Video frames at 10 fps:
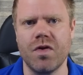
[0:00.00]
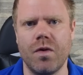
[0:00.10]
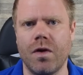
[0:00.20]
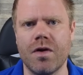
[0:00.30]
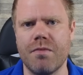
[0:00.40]

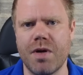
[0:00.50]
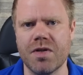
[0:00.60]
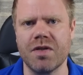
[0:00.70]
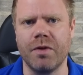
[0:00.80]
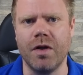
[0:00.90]
longer
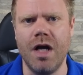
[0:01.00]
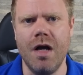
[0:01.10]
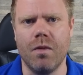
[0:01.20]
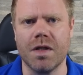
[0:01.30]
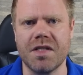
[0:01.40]
possible
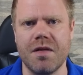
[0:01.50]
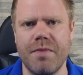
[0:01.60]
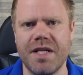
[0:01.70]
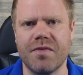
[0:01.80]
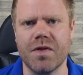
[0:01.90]
once the
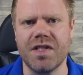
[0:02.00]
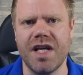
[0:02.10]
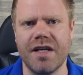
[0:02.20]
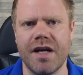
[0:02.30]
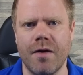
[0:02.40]
base was
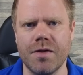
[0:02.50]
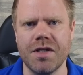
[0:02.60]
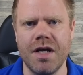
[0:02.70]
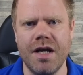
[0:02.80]
taken out